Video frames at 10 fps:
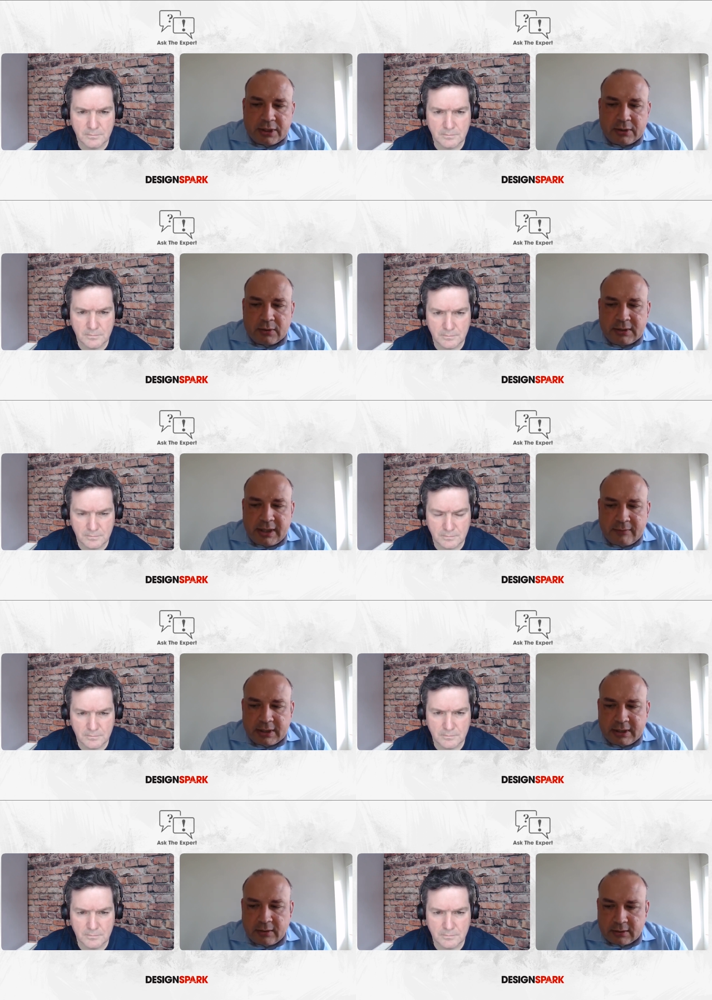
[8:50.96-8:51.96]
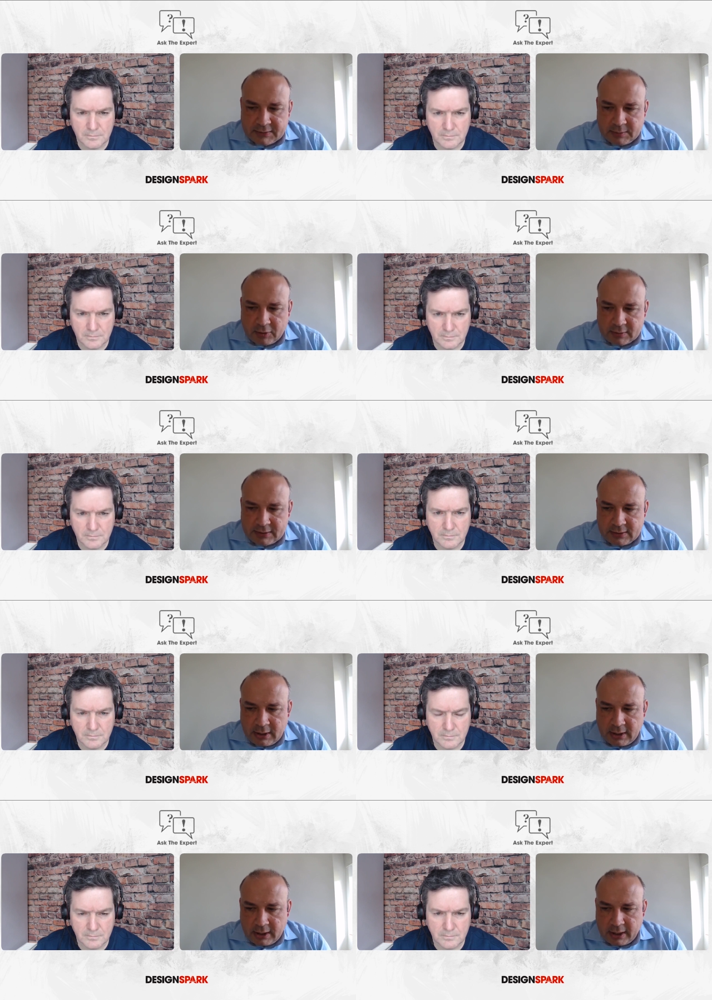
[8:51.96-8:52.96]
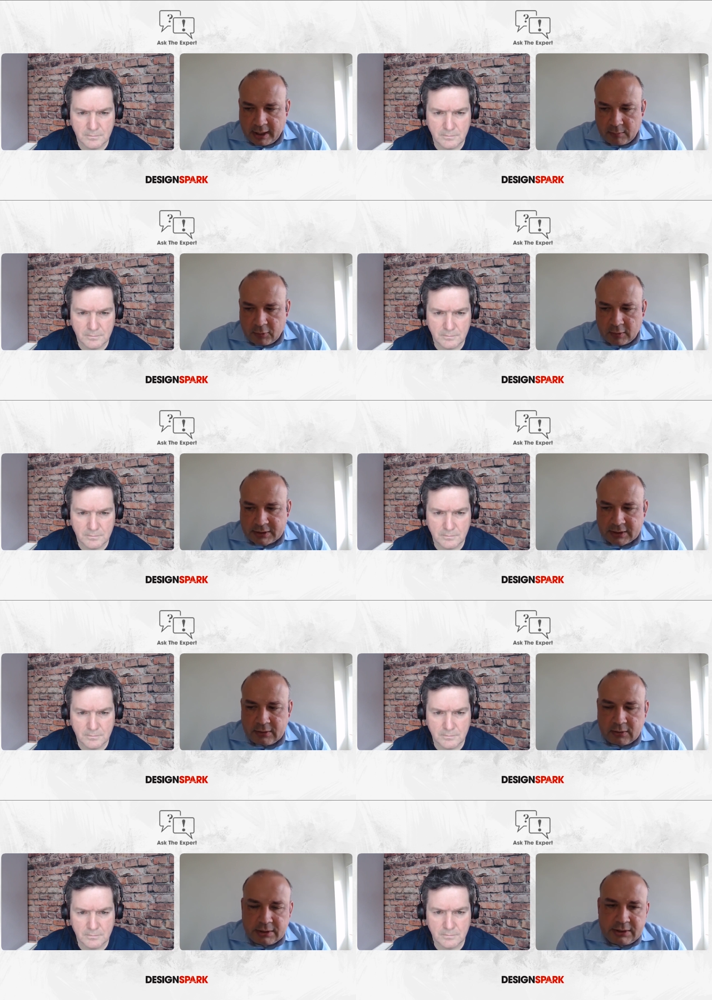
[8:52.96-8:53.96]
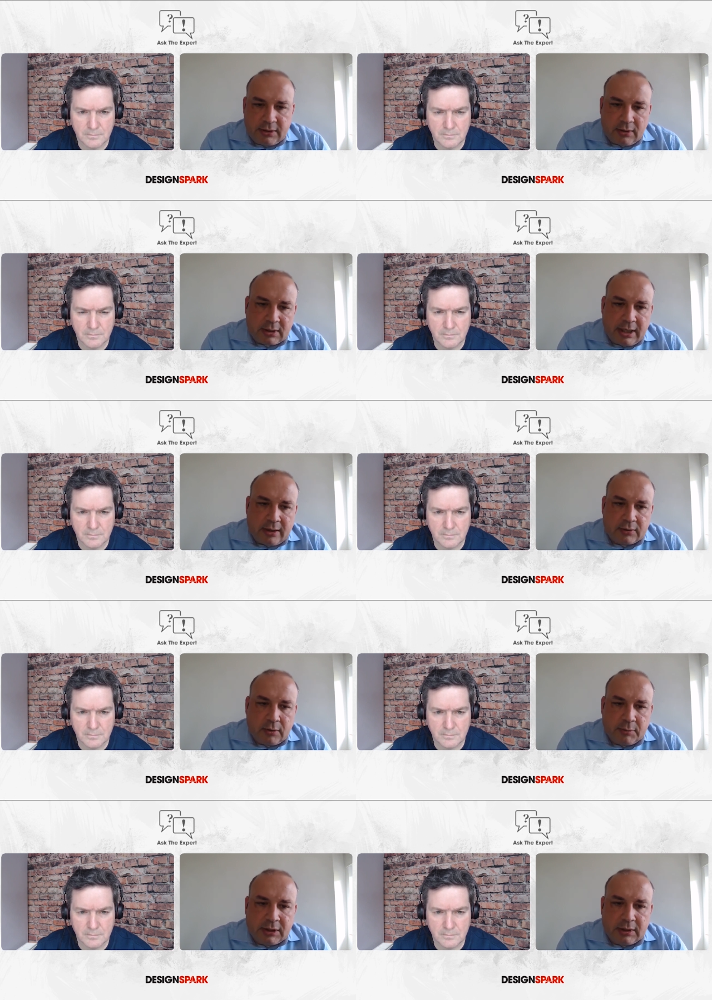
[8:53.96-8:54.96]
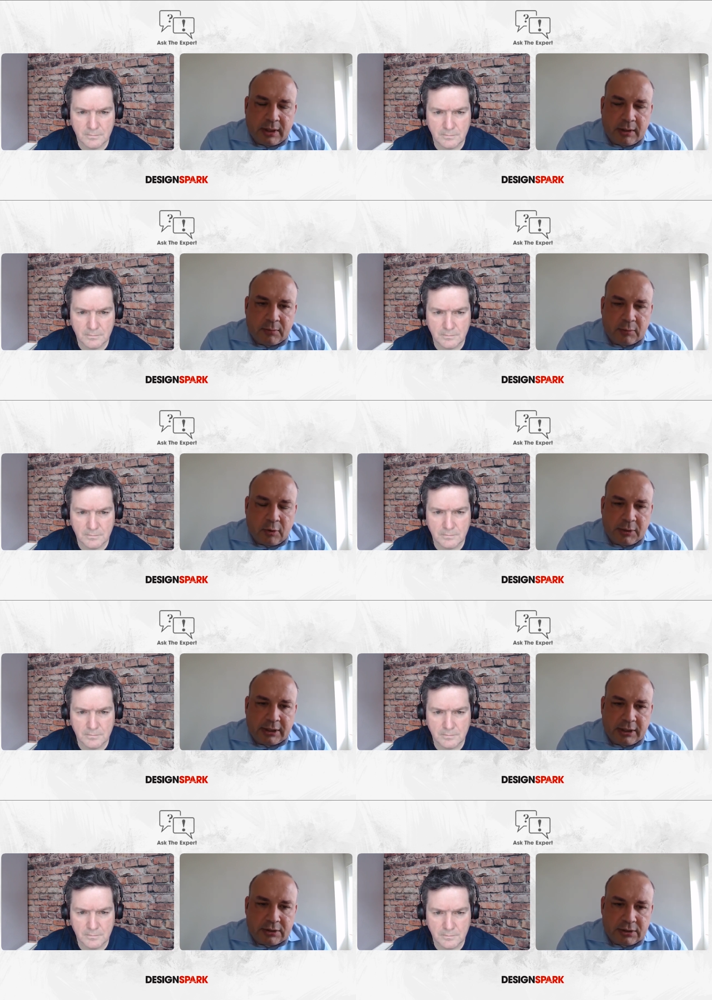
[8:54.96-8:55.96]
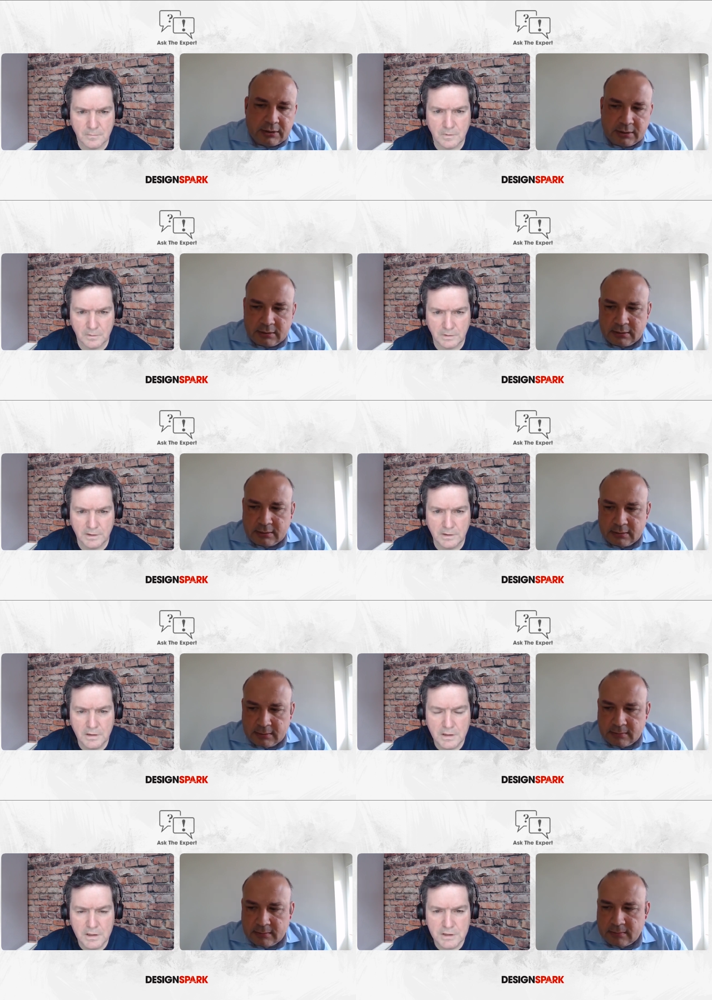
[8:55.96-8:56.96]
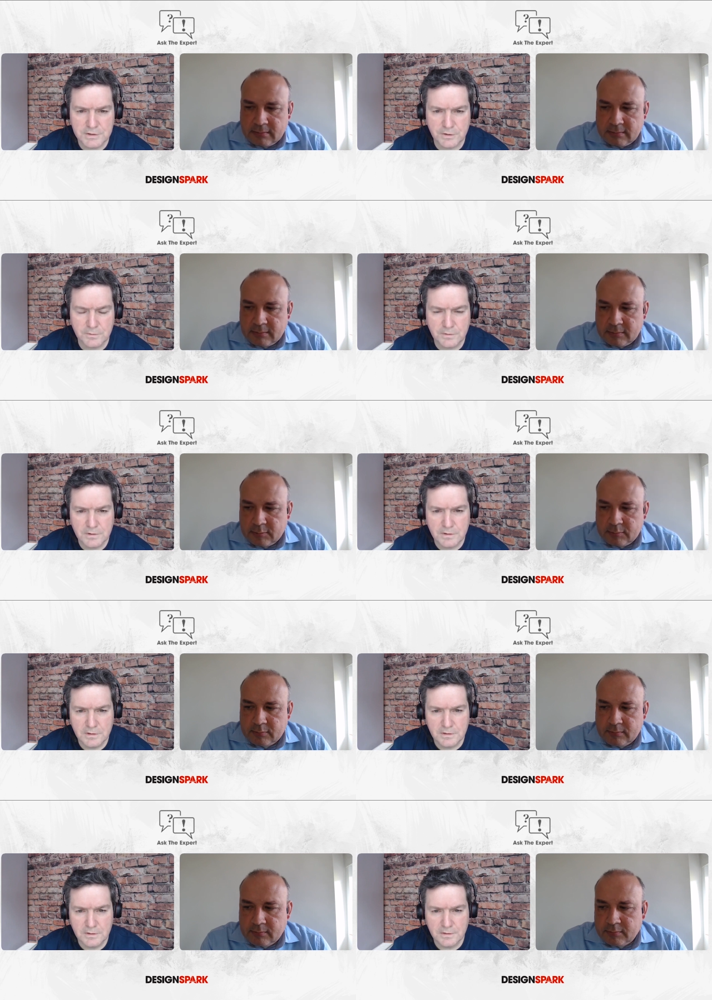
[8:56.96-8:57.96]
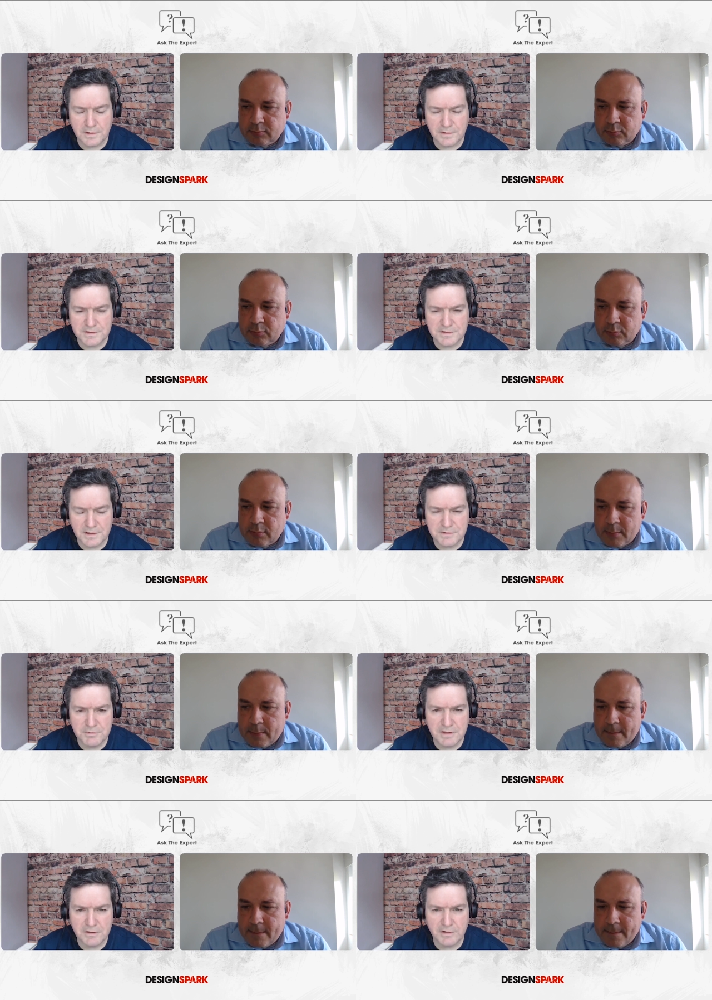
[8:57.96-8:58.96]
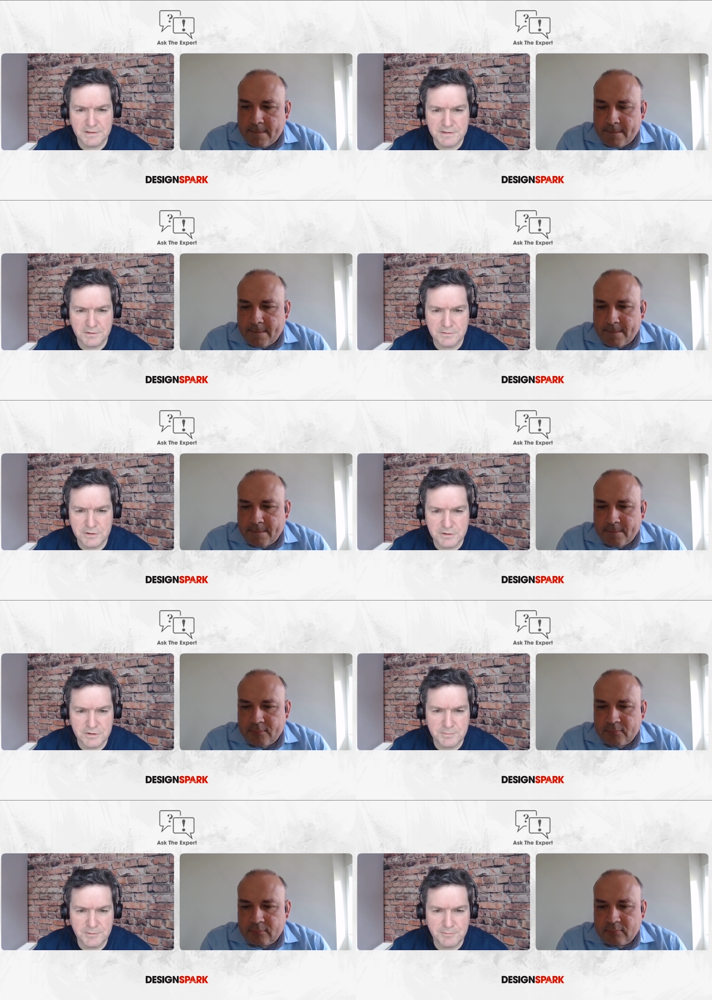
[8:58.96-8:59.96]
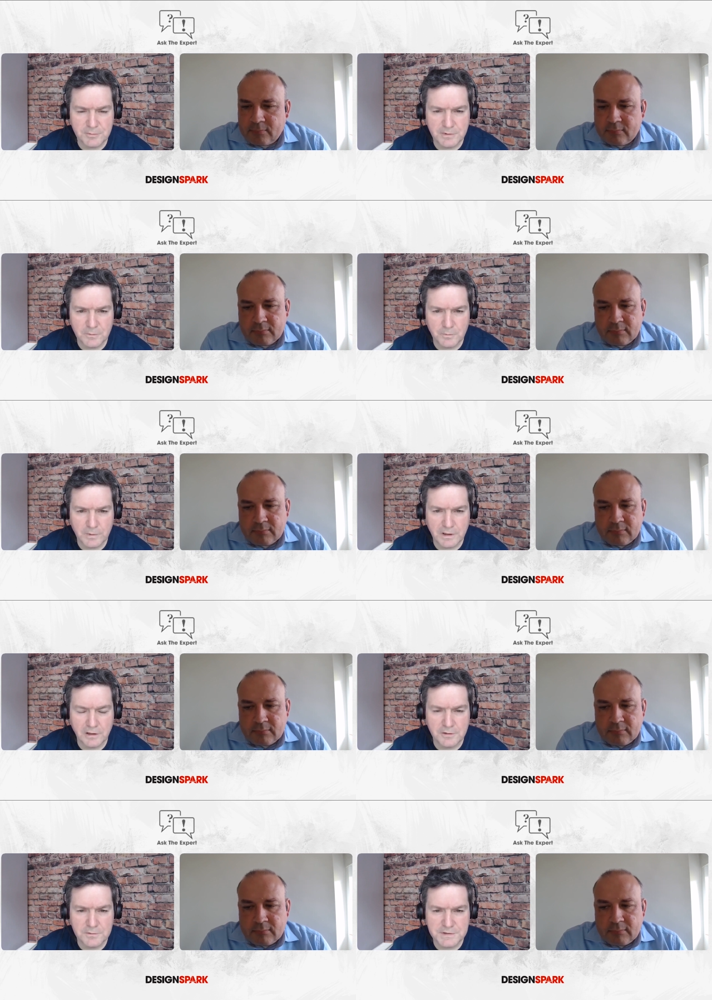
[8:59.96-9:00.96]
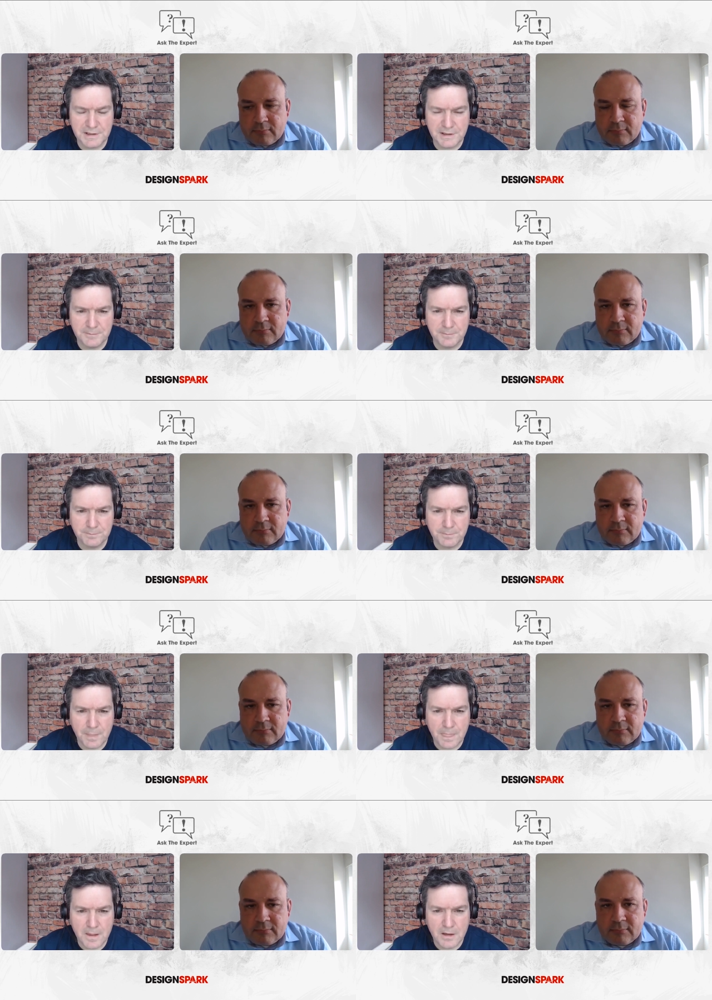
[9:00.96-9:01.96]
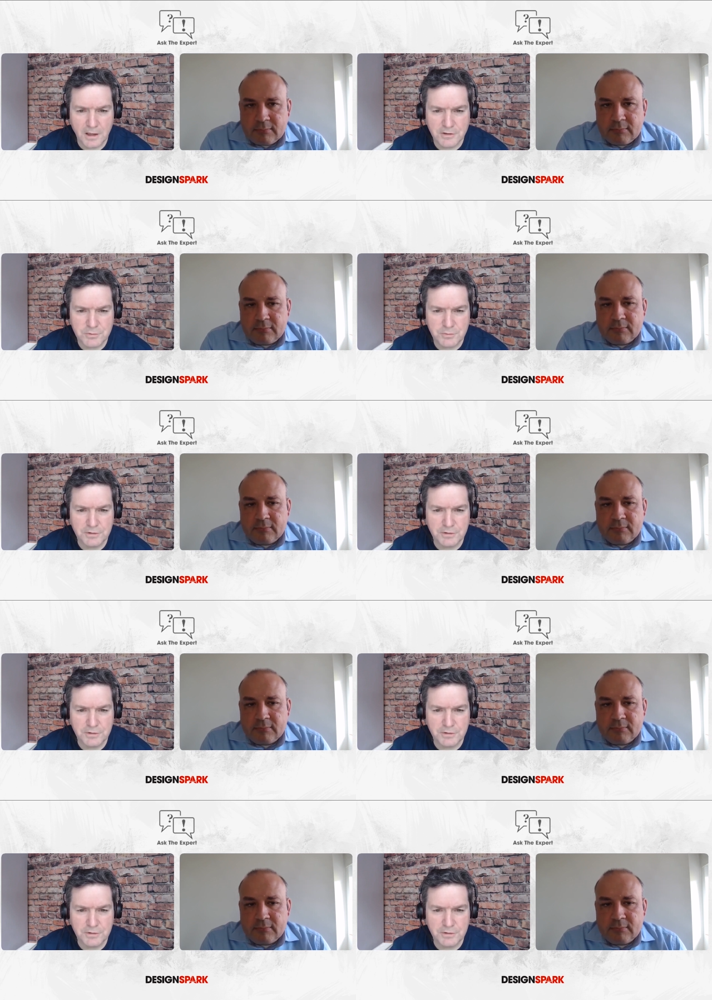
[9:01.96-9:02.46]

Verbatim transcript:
Speaker 1: which are not covered out of the box, or security or cloud communi- communication.
Speaker 2: Okay, so that's that's really great. So just just before we we close, um, I